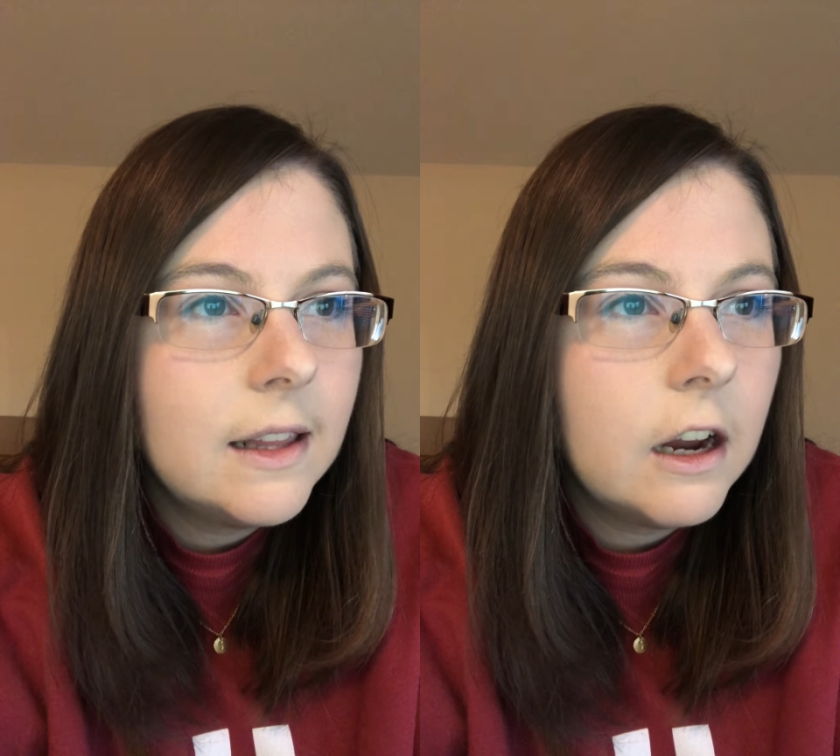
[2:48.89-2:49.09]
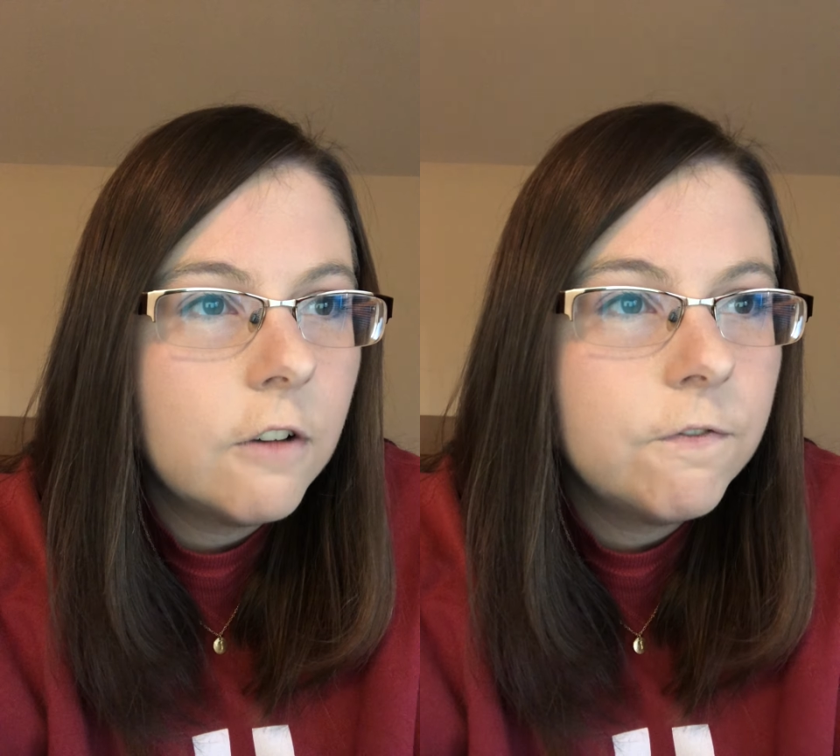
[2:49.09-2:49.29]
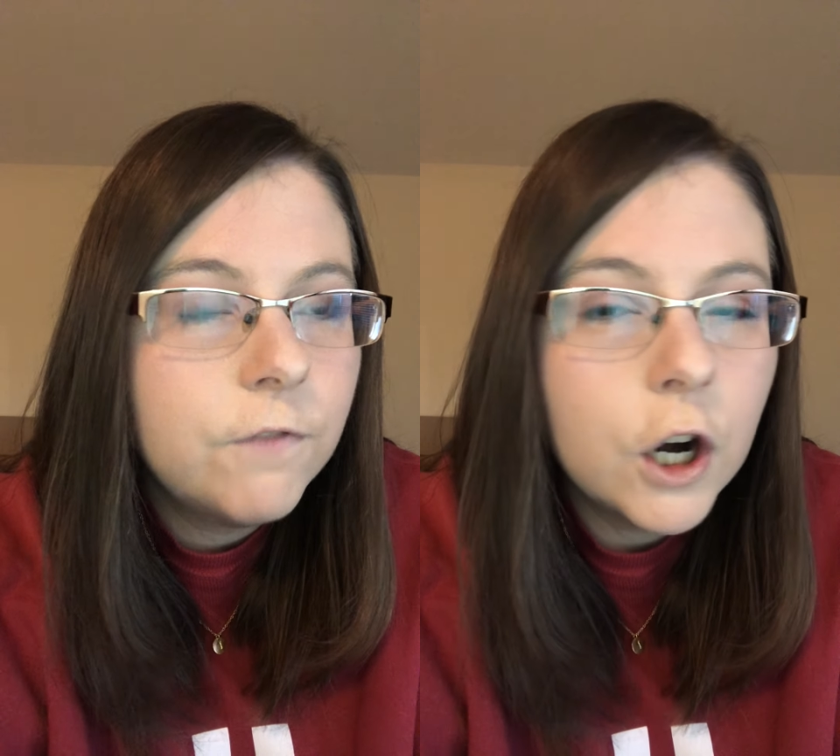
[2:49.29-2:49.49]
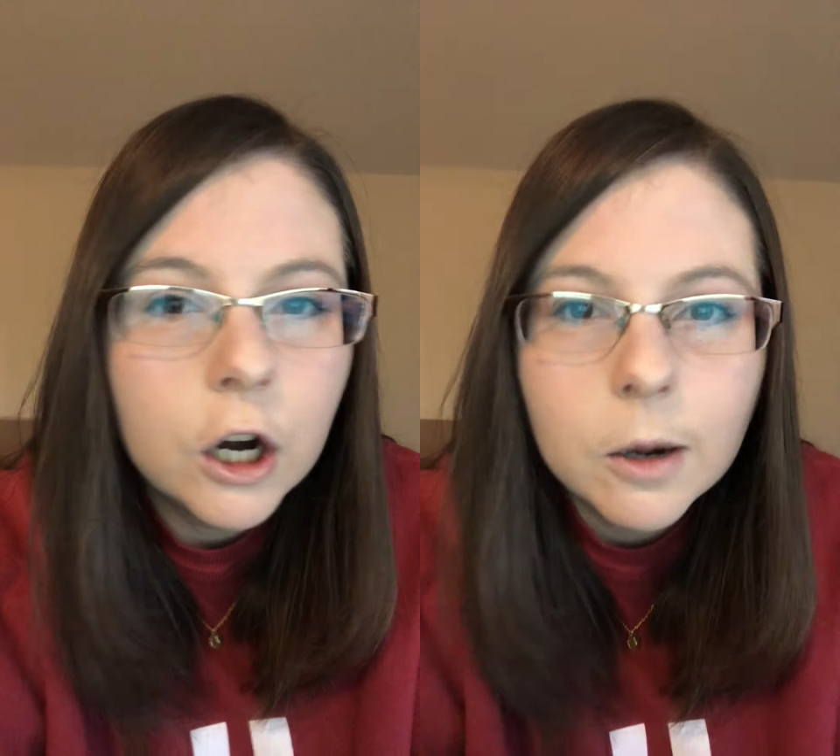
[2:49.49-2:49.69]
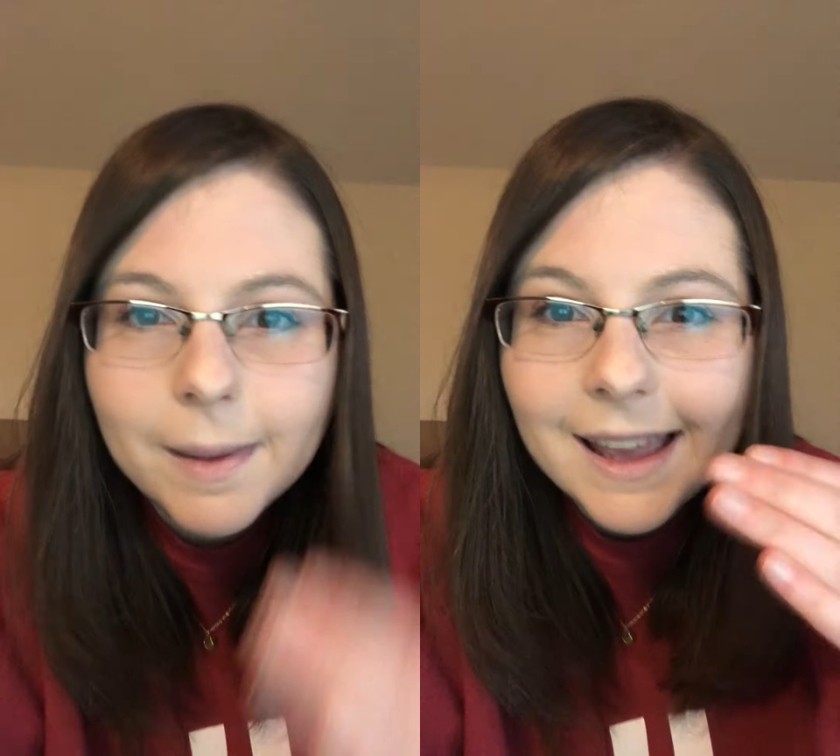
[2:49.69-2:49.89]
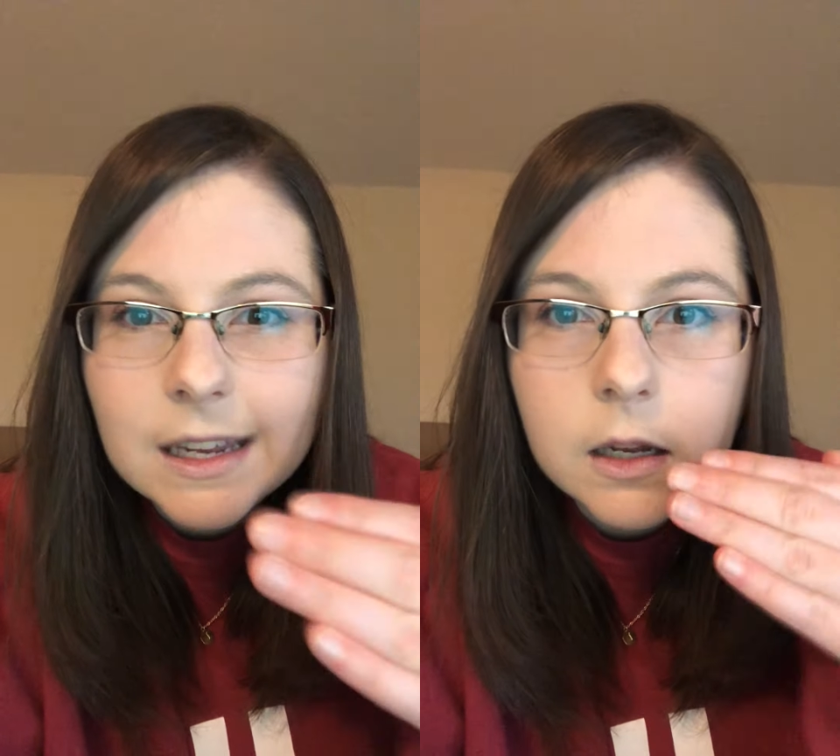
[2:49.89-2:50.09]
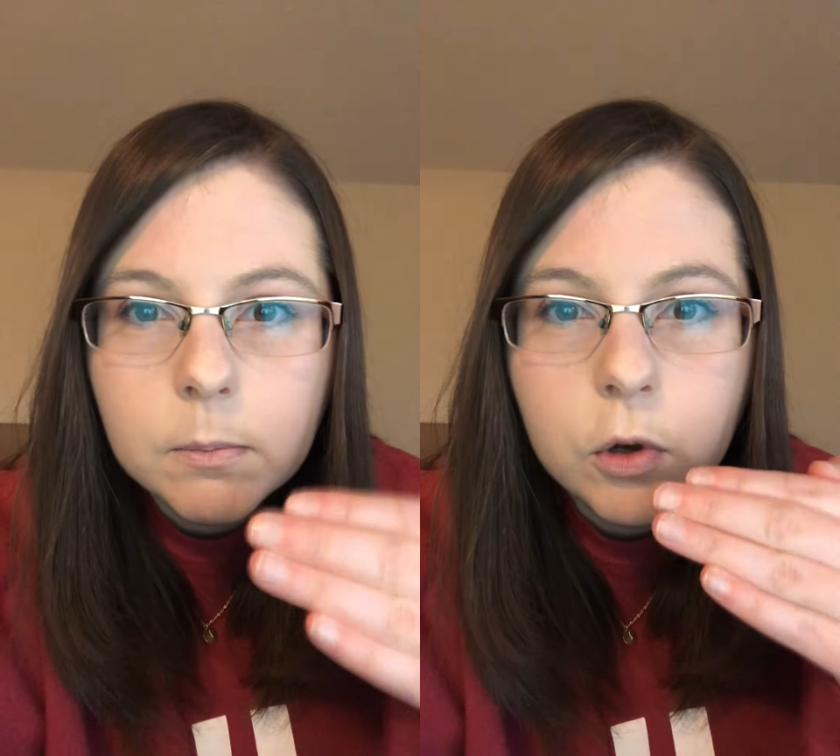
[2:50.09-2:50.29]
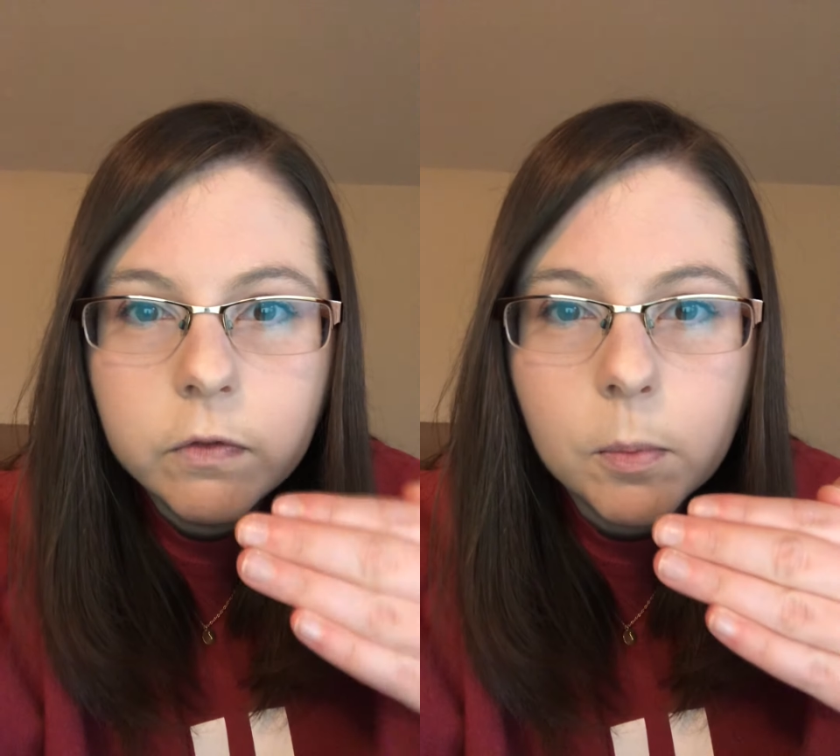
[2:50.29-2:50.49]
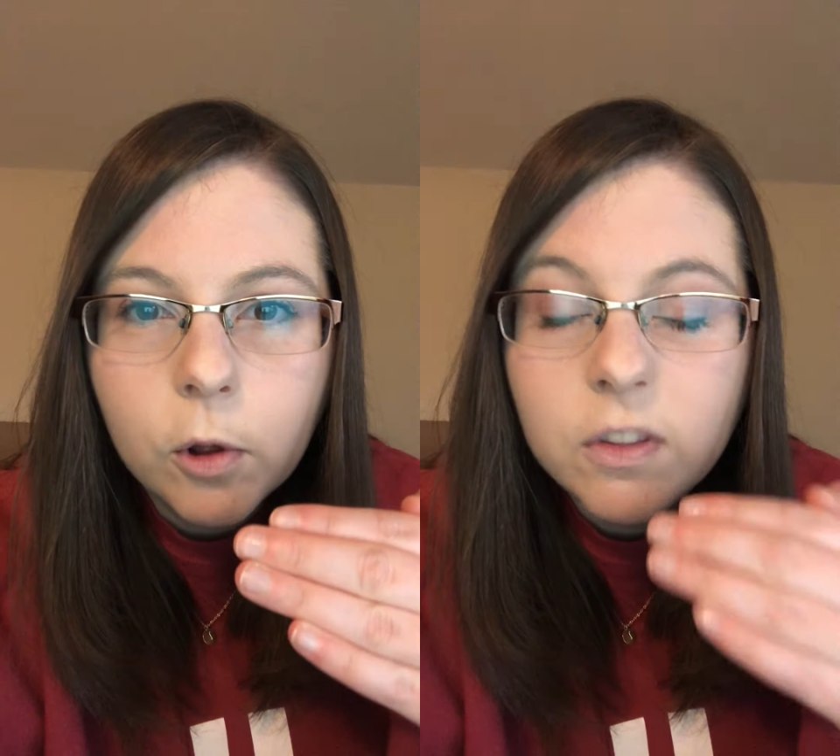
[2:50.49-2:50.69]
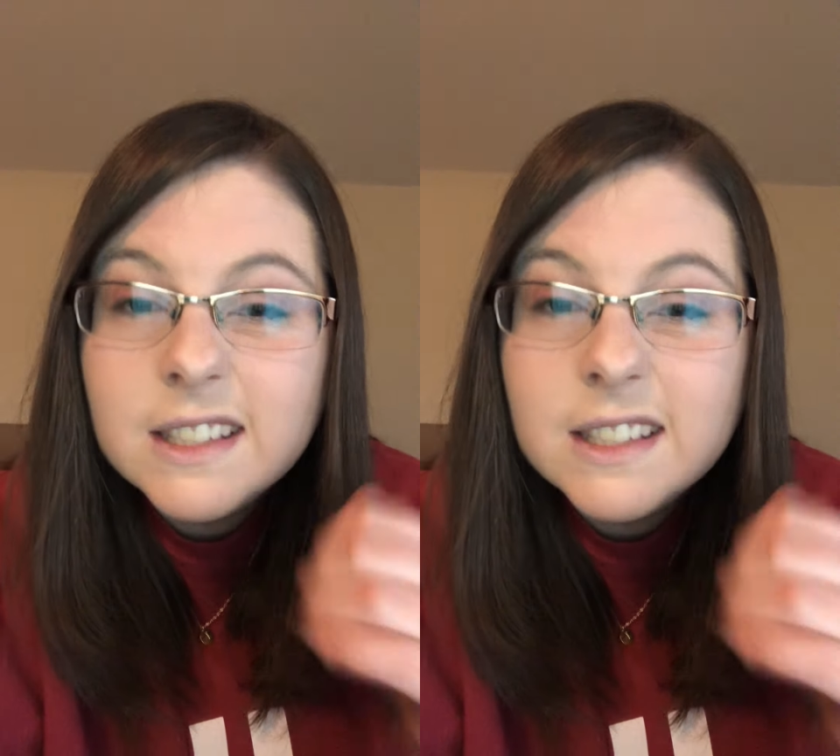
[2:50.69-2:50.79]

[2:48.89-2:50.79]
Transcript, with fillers: they are firm and immovable.